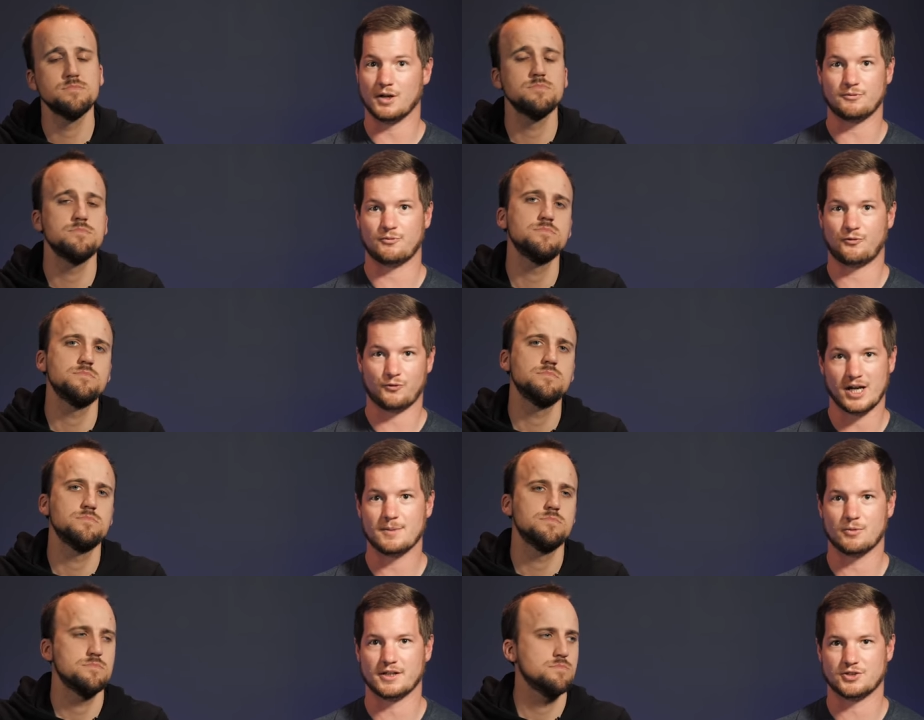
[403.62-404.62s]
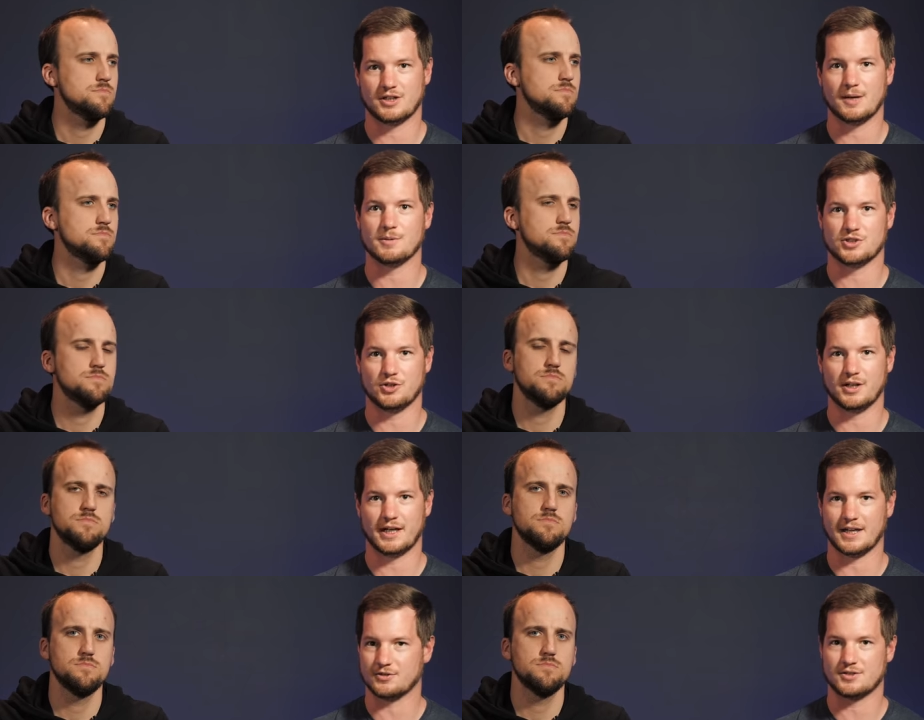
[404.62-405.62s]
Speaker 1: what frame rate should I be
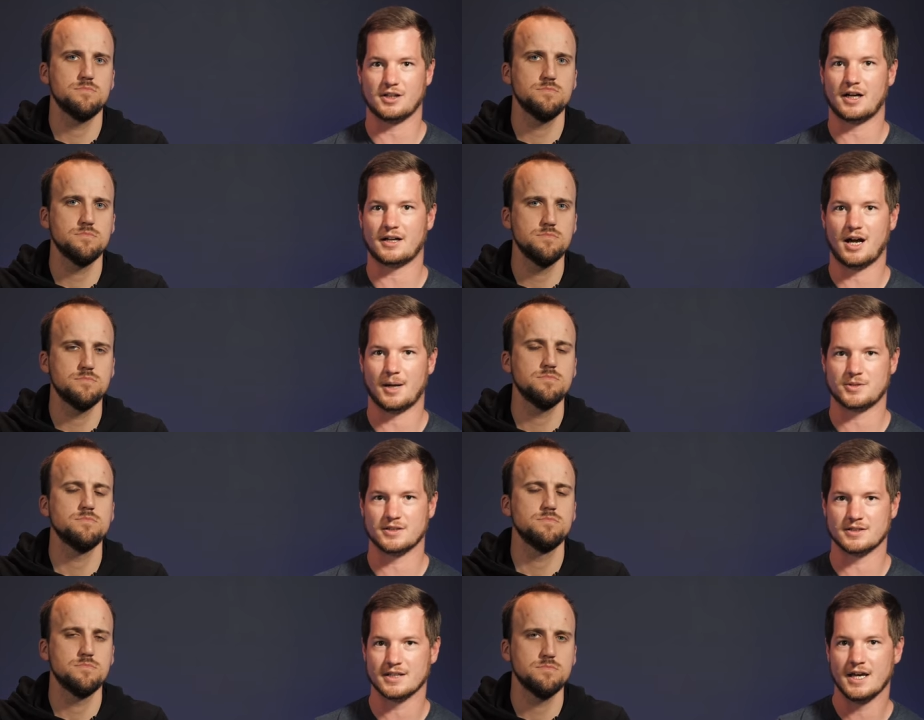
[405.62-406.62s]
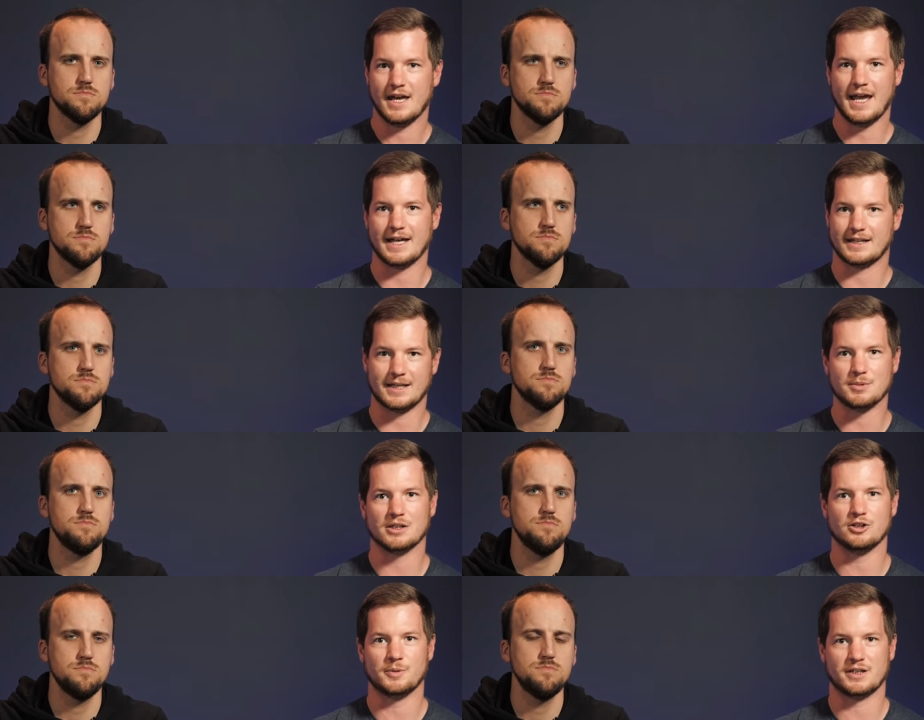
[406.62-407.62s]
shooting at? There's a lot of options, and it can be
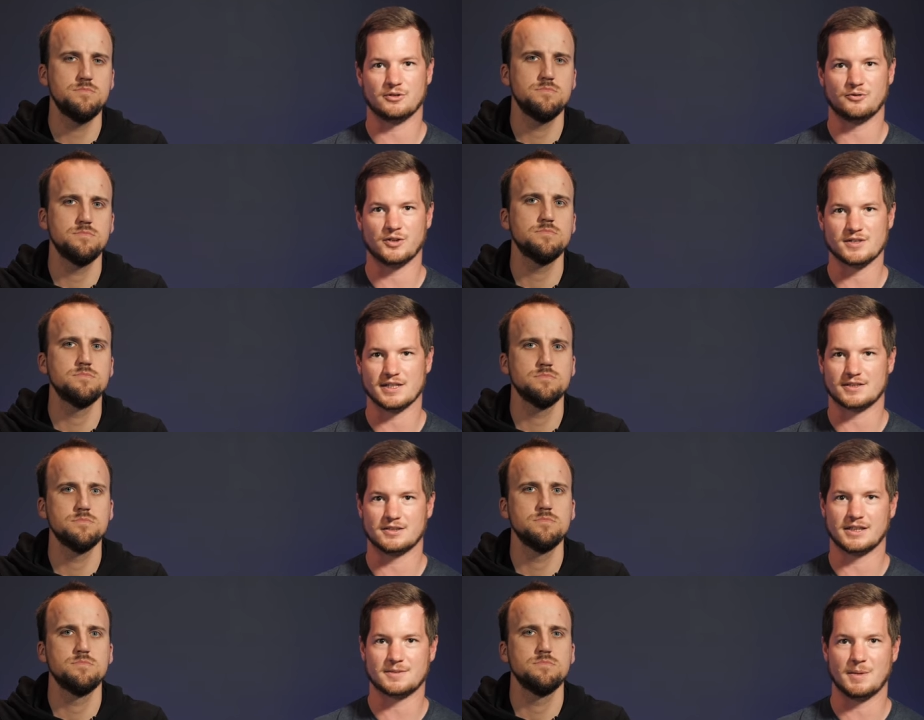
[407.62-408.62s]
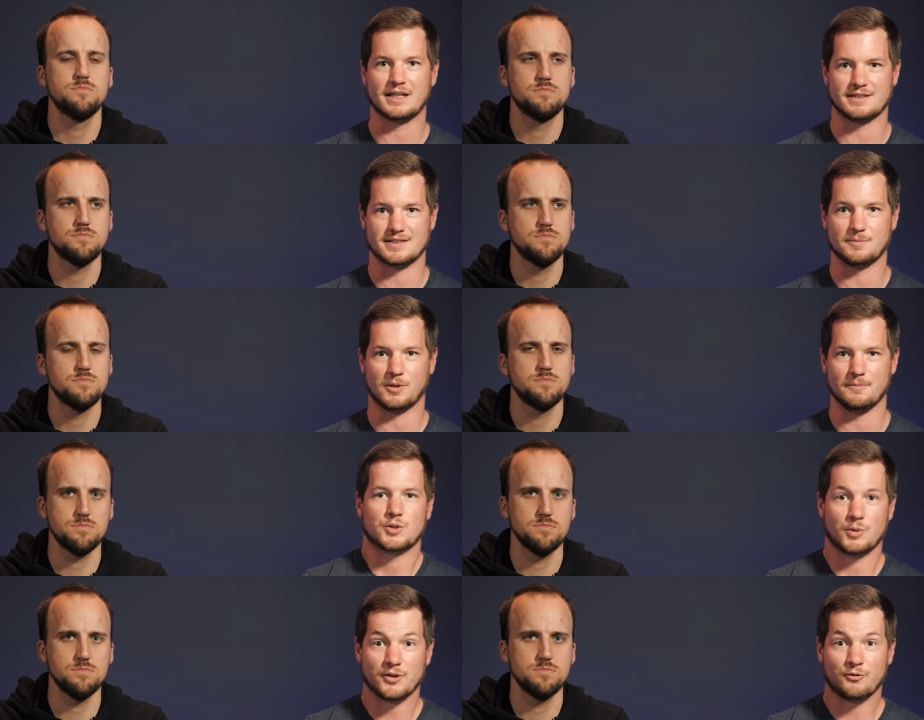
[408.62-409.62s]
a little bit confusing, so let's make it simple.
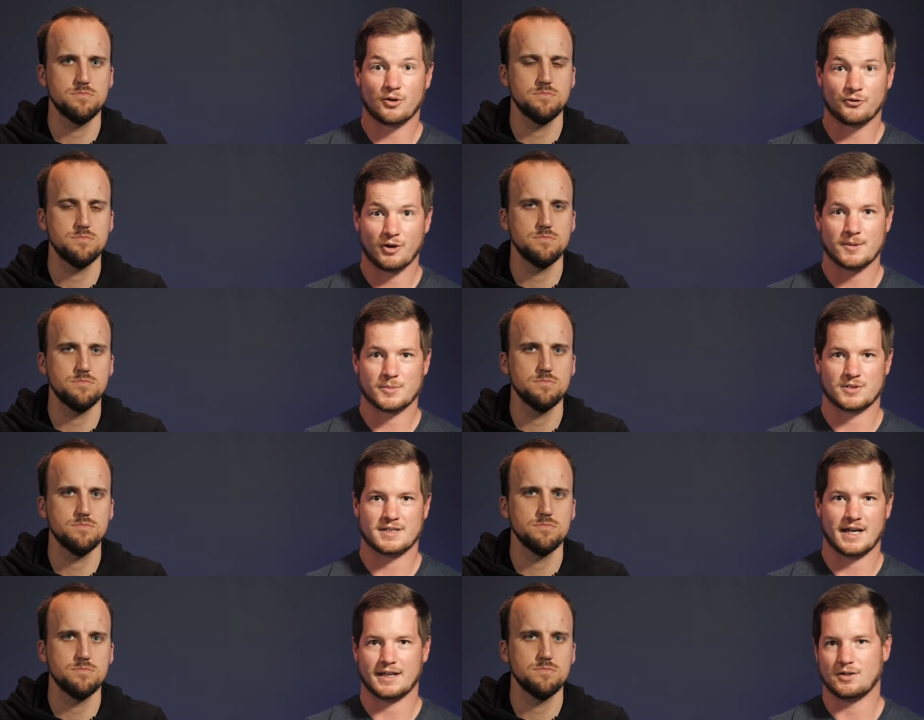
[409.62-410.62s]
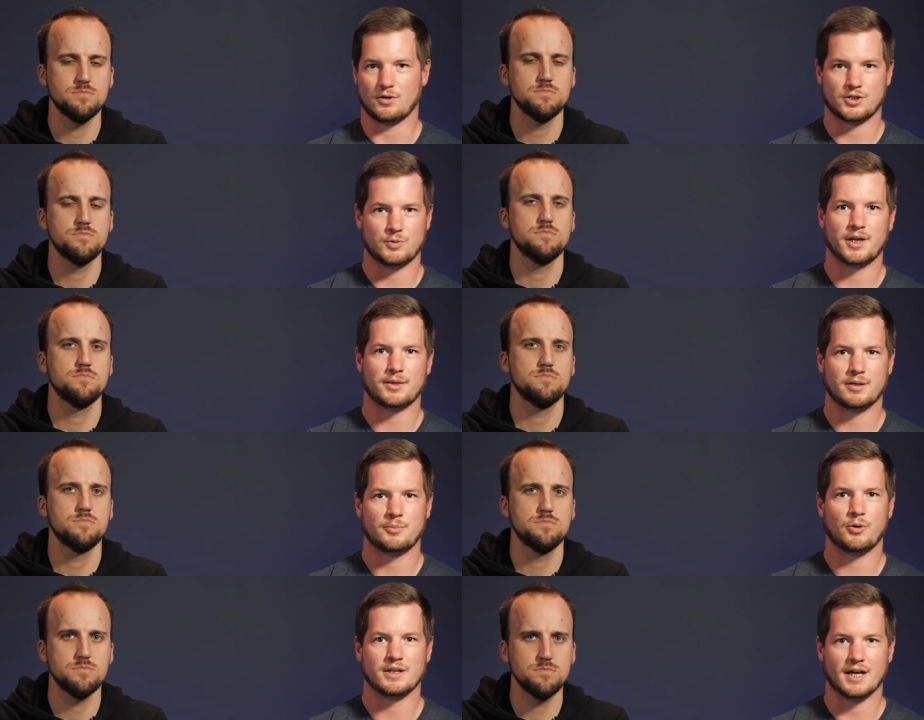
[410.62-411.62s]
twenty-four frames per second, or twenty-three
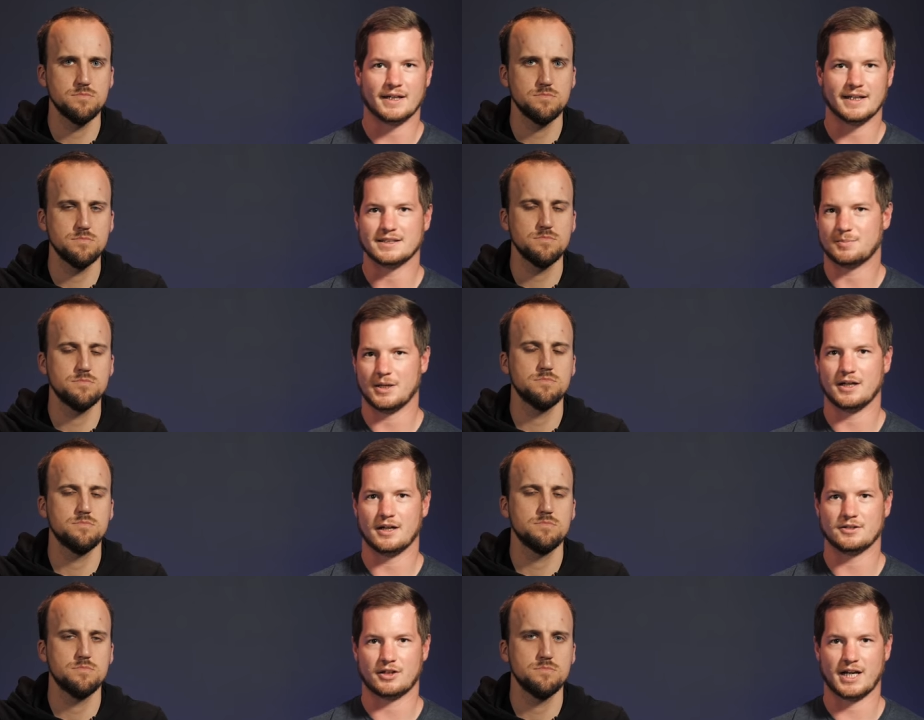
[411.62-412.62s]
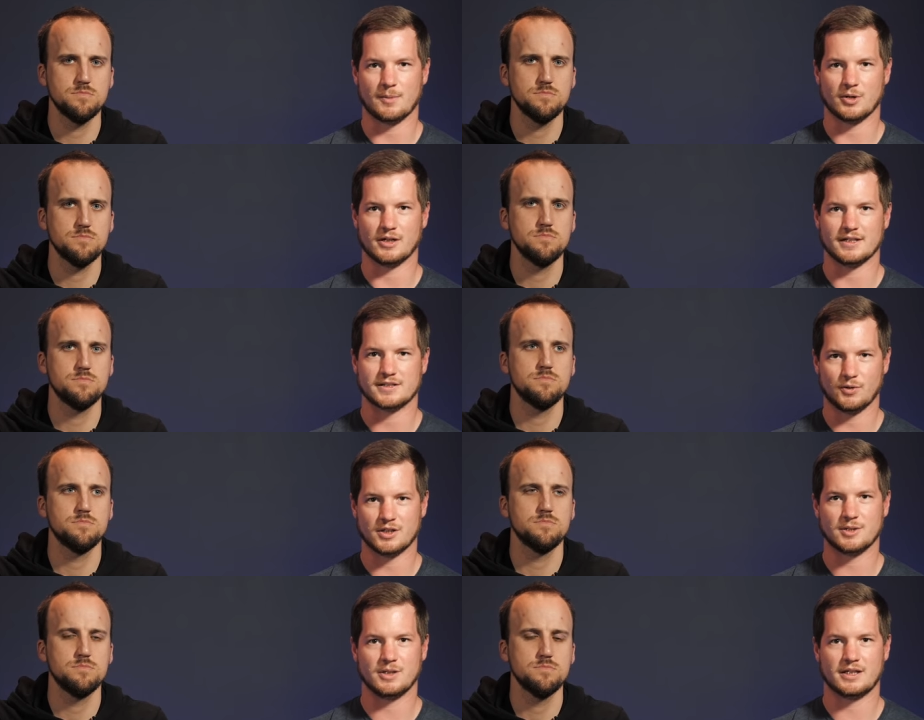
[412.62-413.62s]
point nine eight depending on your camera, is
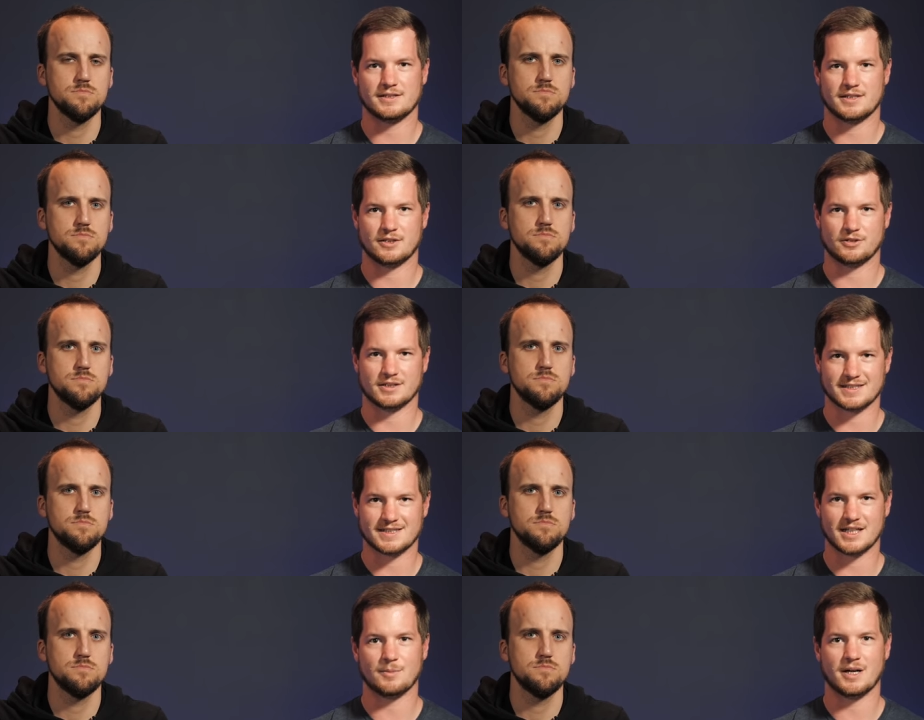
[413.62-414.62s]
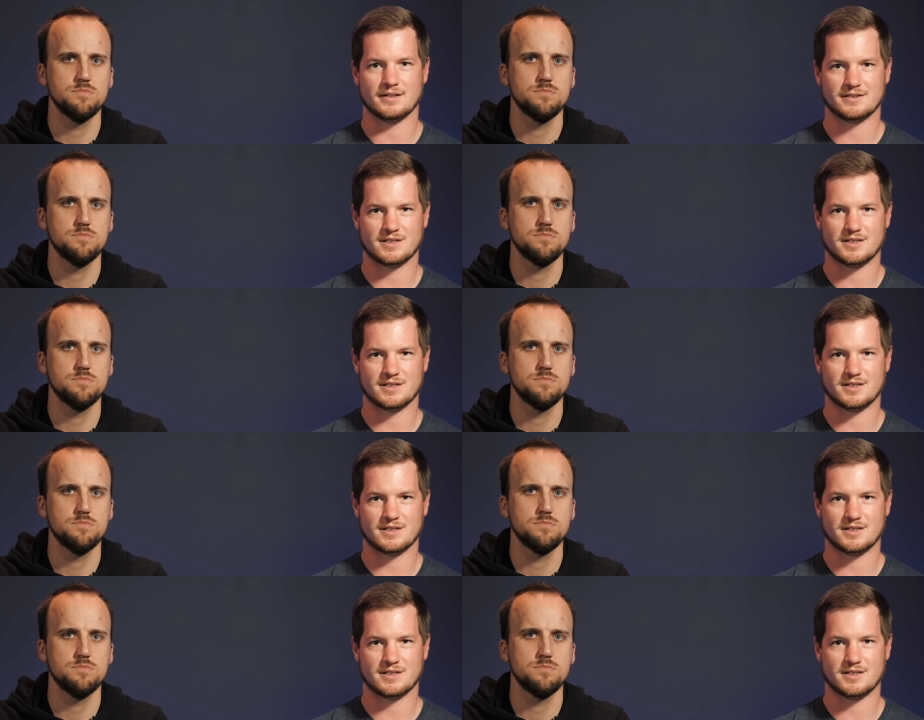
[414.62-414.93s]
going to be considered the cinema